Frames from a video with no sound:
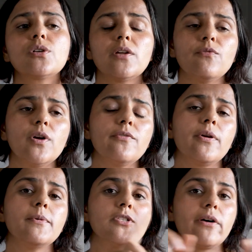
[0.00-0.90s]
to convert
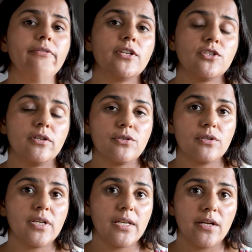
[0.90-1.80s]
from a software engineer to
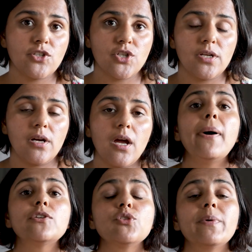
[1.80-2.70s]
a data engineer.
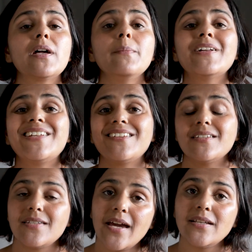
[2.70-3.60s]
But to become a data
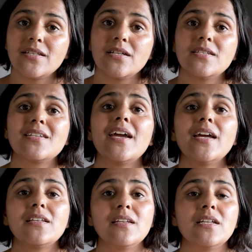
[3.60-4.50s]
scientist,
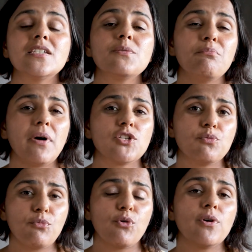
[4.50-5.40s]
it needs
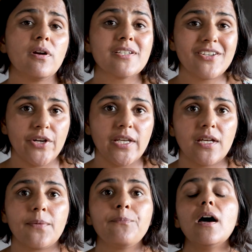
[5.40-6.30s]
much more
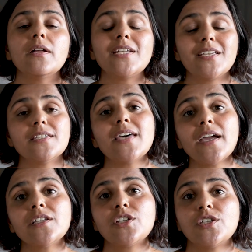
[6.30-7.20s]
training. A data
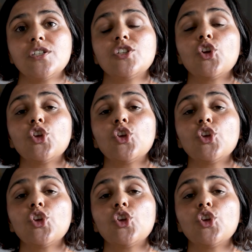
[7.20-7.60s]
scientists